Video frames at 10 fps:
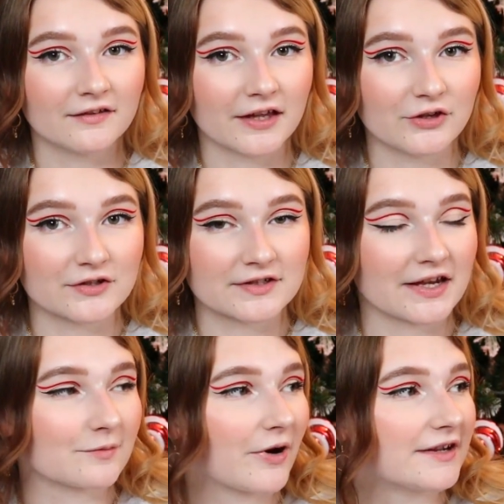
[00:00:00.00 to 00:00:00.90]
that you just
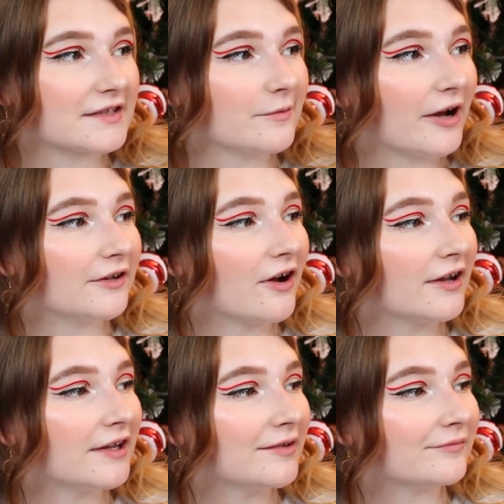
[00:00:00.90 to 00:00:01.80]
like press the button
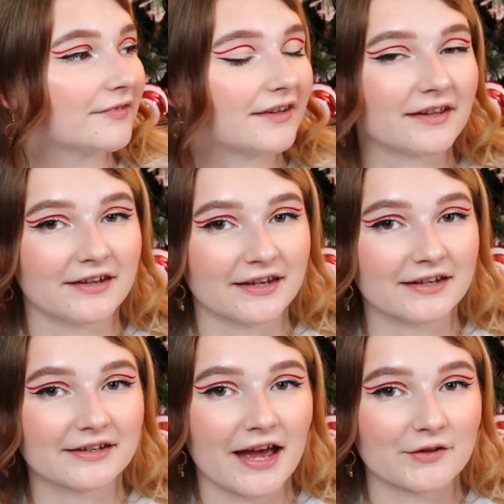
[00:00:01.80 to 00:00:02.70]
on it and
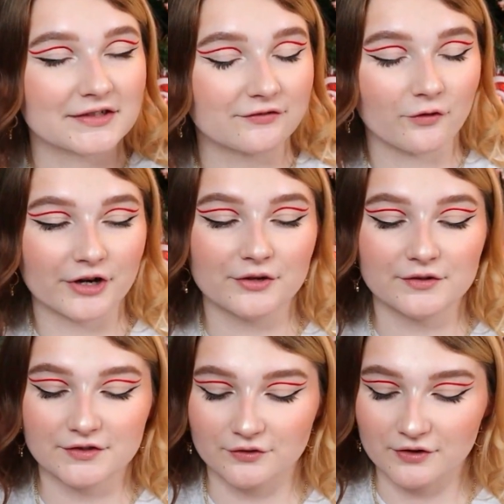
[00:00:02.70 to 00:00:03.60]
it counts it for you
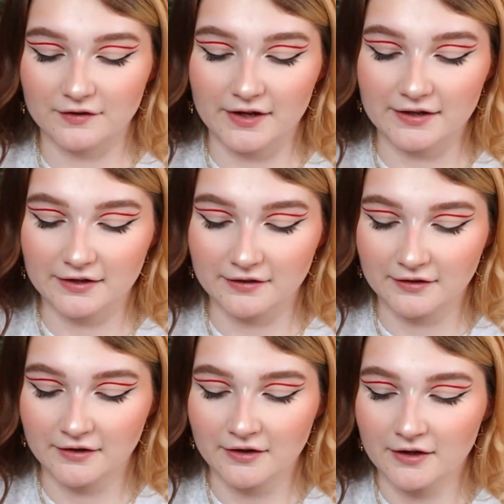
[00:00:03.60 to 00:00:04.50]
so you can like
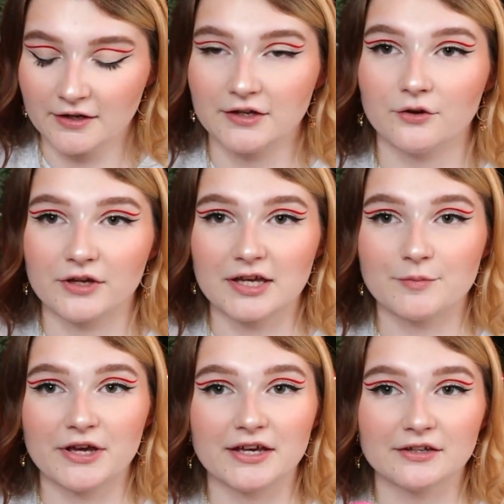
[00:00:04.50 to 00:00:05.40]
you know, keep
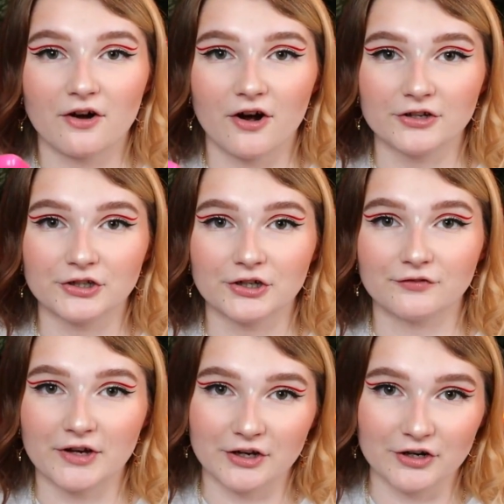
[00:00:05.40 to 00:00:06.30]
it on your
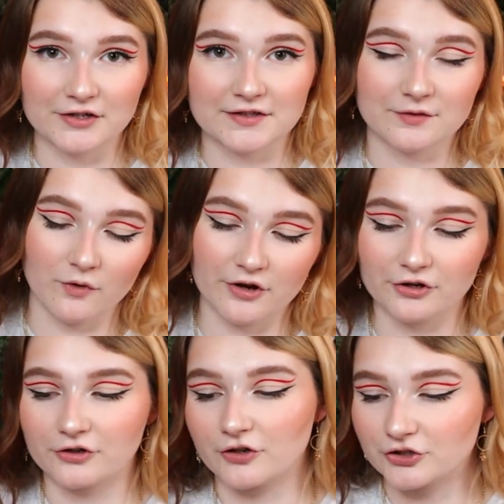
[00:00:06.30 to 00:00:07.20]
fingers and then while
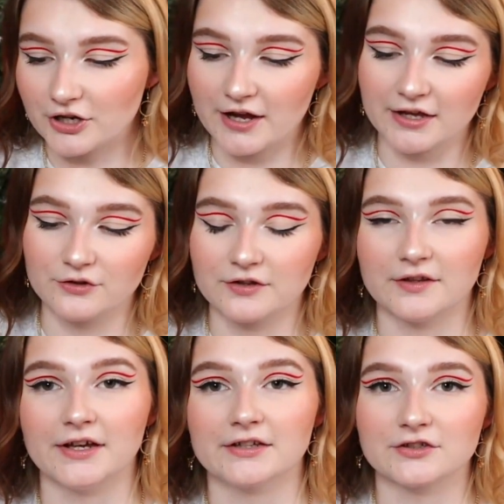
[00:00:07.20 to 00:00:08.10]
you're crocheting, you can
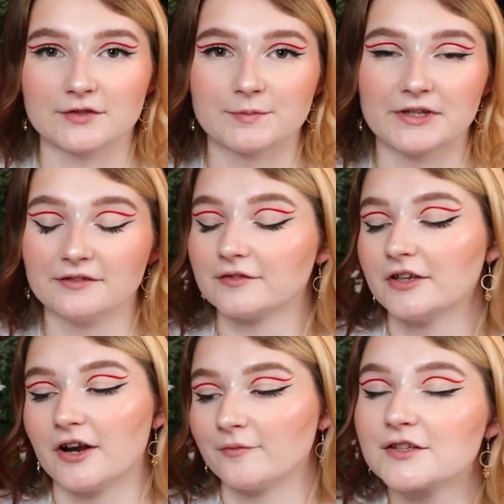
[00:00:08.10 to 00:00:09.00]
like just be,
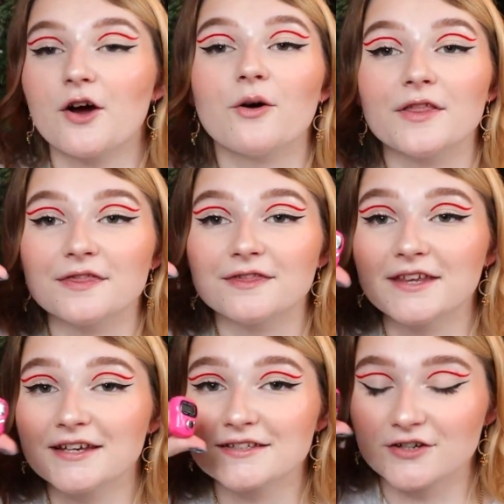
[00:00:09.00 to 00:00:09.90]
you know. So
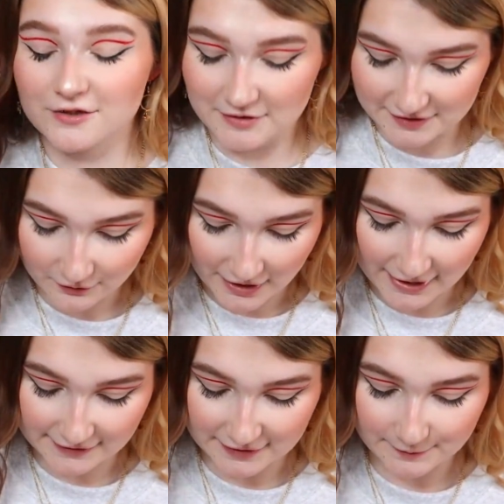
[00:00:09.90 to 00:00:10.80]
these are gonna be so
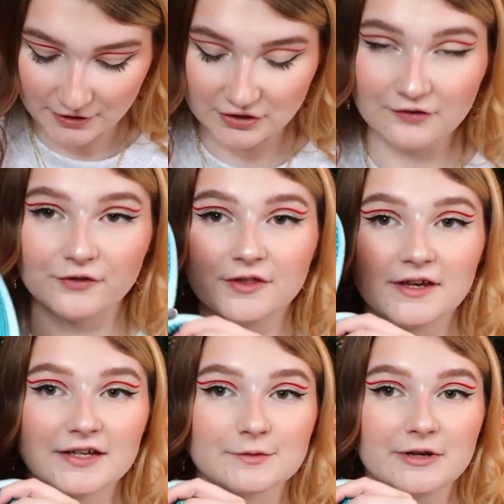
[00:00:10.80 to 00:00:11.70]
nice, especially for
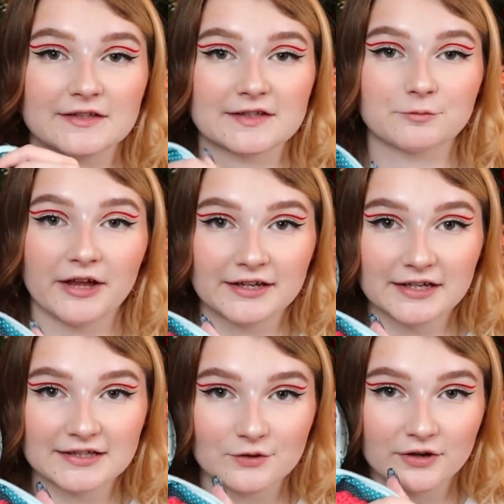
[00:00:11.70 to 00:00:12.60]
this because this
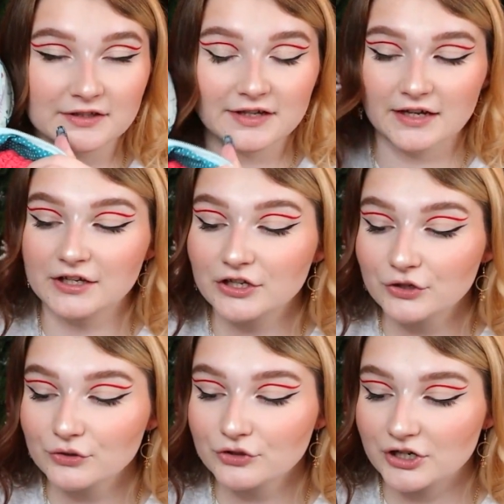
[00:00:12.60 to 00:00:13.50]
blanket is going to get
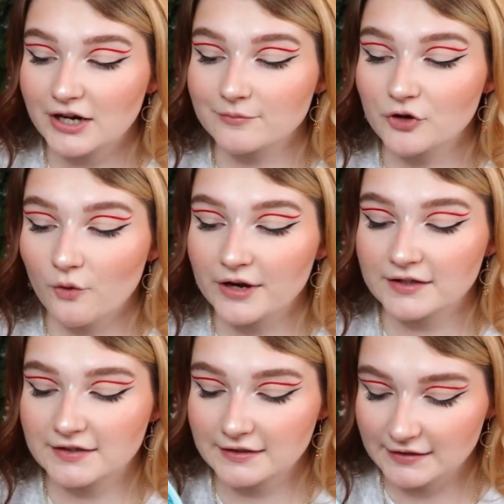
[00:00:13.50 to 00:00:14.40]
huge and I'm
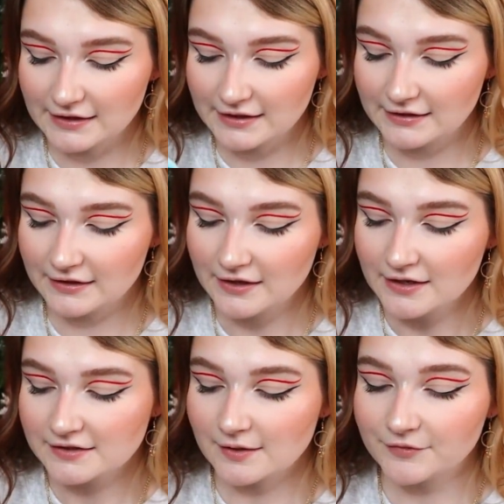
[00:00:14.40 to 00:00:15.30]
going to need
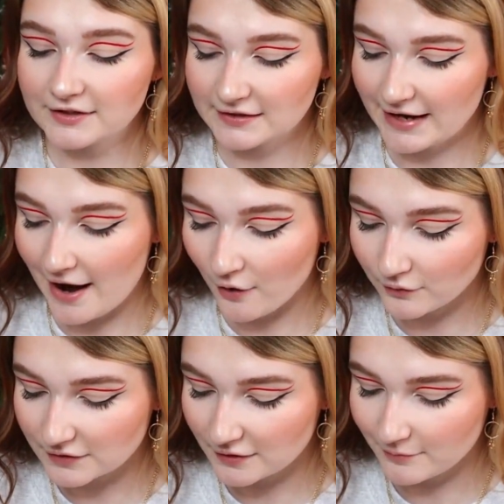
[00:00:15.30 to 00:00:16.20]
something to
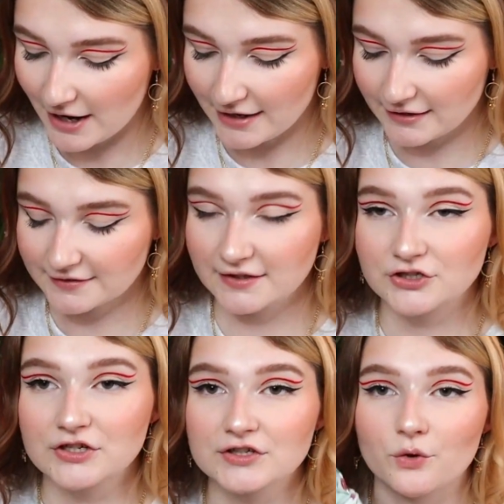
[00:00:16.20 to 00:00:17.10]
count my
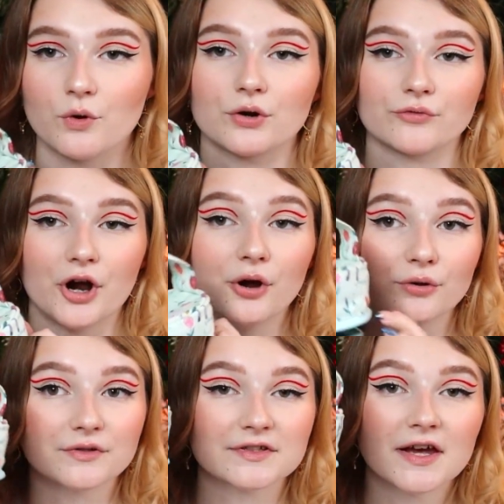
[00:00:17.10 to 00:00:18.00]
stitches or
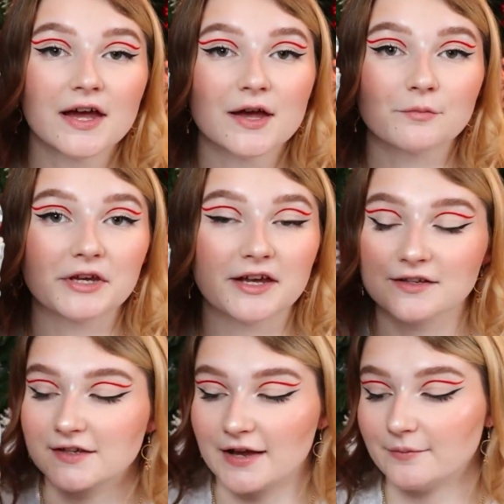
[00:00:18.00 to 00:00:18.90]
rows
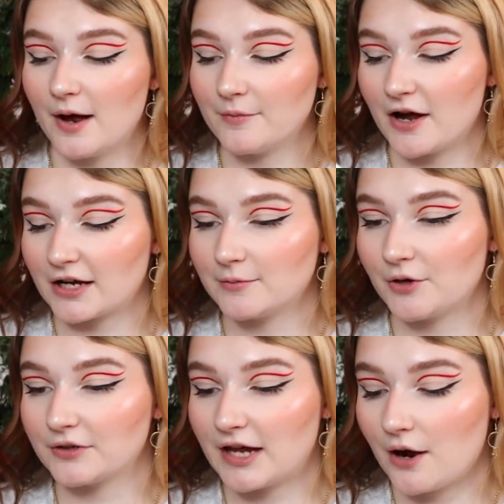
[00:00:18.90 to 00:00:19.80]
because I, am not gonna be
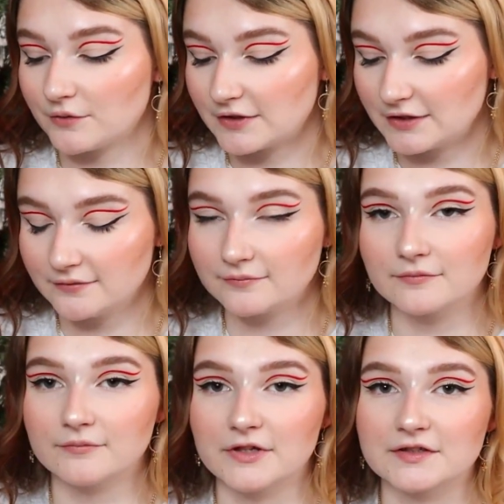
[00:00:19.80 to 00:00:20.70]
able to count it
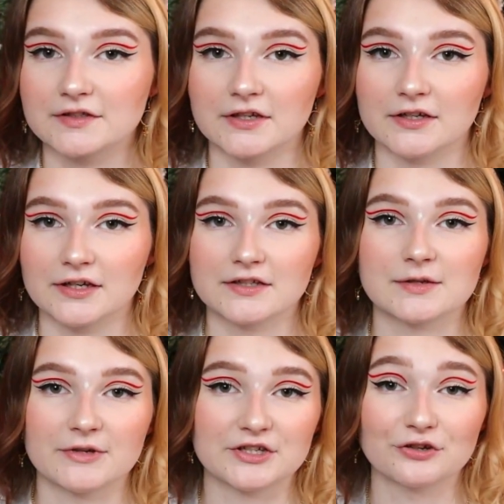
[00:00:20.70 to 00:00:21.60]
it's gonna get
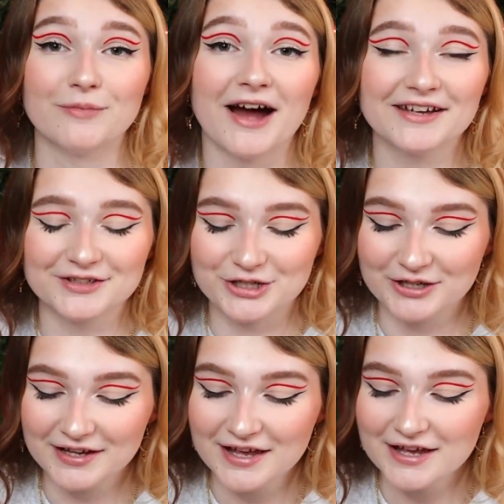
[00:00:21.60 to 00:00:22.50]
to be too much.
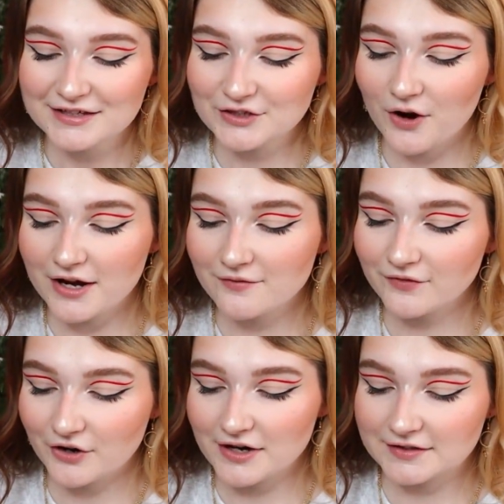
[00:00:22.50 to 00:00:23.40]
So I am
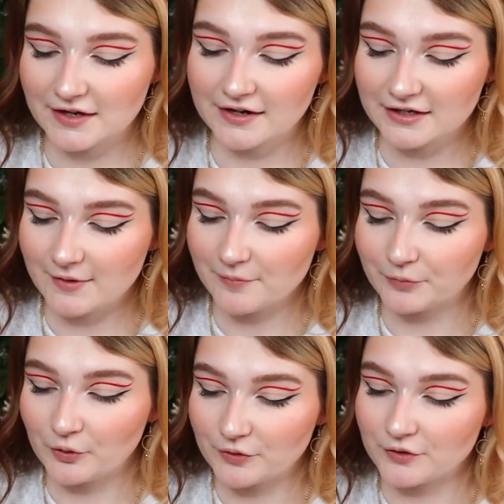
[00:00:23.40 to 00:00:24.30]
very excited about
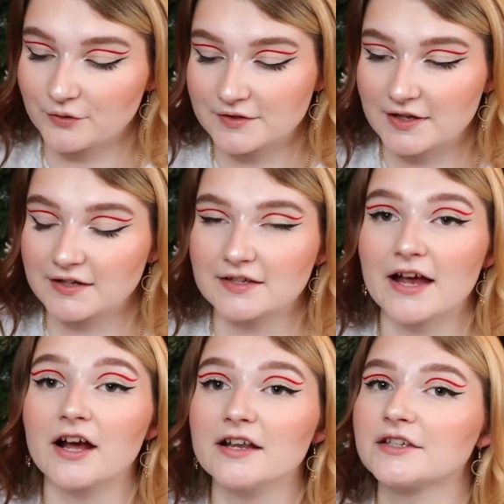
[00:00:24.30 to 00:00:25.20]
both of those things.
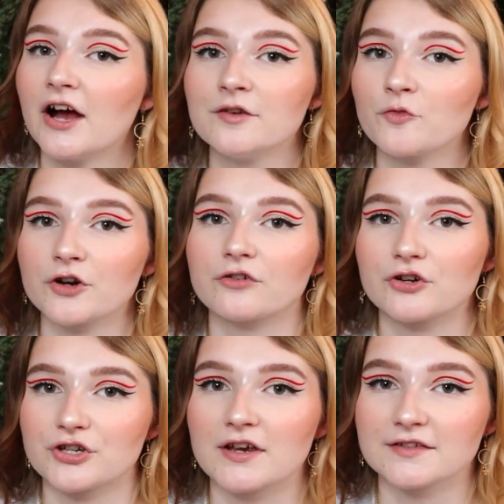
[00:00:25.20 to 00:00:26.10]
I got a ton more
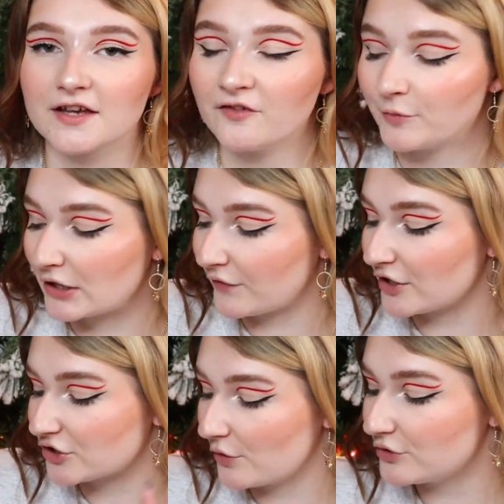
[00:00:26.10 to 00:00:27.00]
crochet stuff, but if
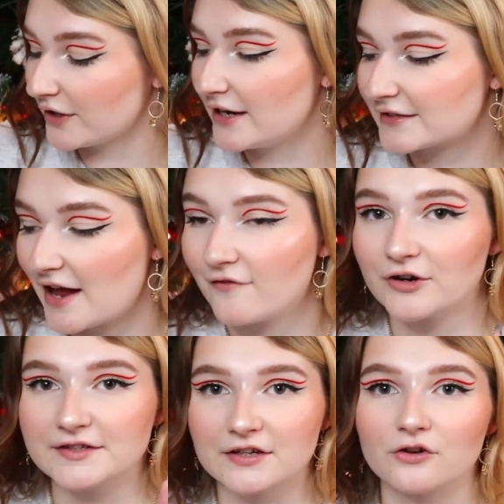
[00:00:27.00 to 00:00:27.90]
I showed you guys
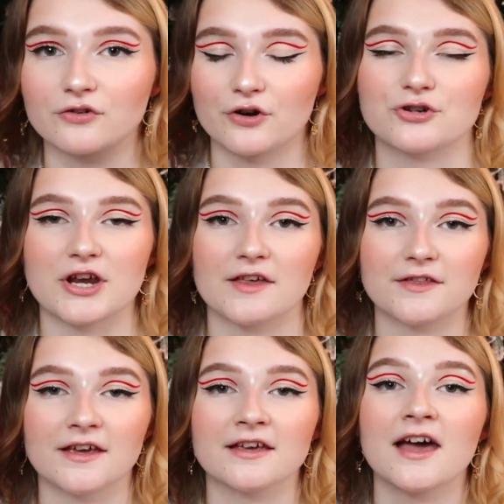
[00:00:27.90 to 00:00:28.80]
every single crochet
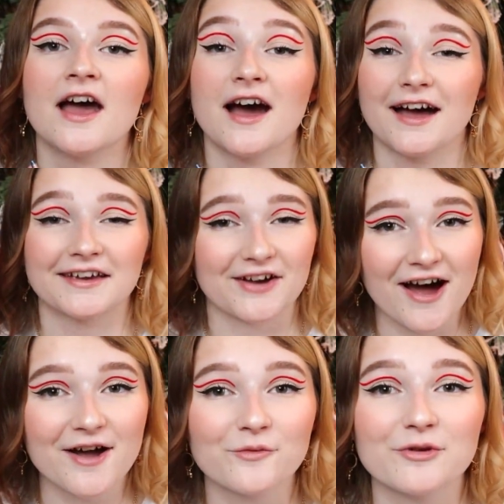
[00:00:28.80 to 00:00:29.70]
thing I
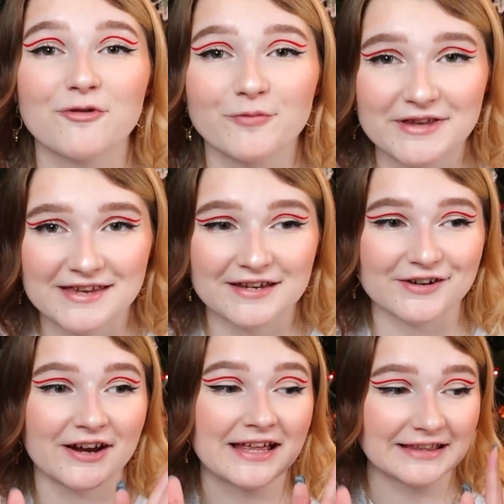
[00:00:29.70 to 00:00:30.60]
got, we will be
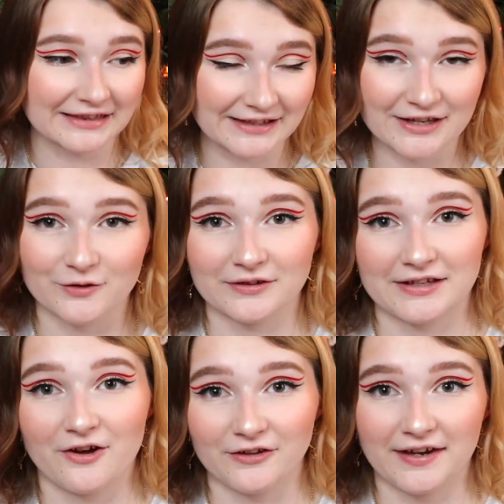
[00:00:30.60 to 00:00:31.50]
here
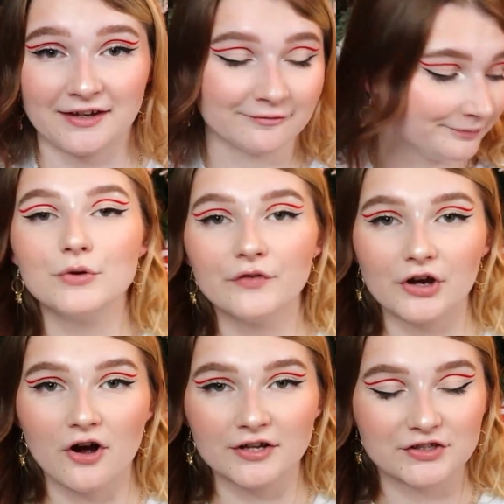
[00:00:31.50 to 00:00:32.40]
literally all day.
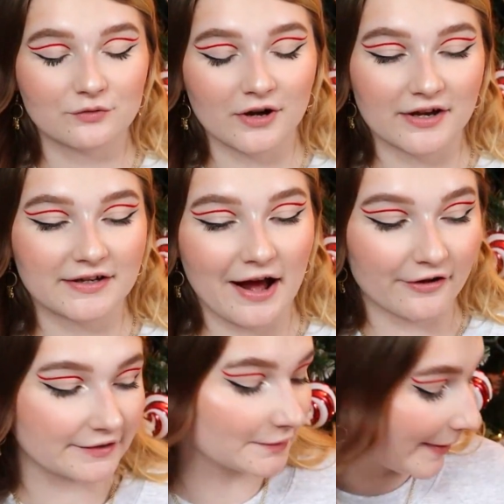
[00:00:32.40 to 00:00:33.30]
Moving on to what
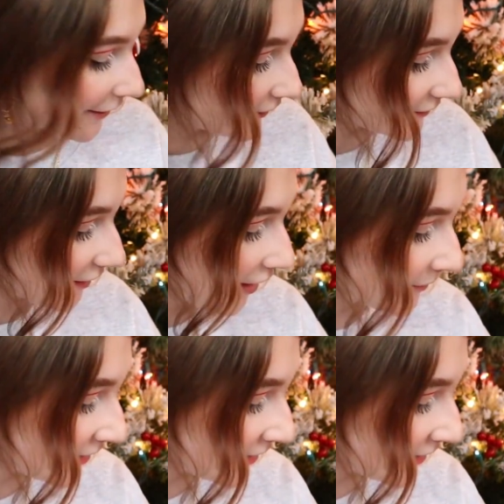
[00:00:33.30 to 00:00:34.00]
Alex's parents got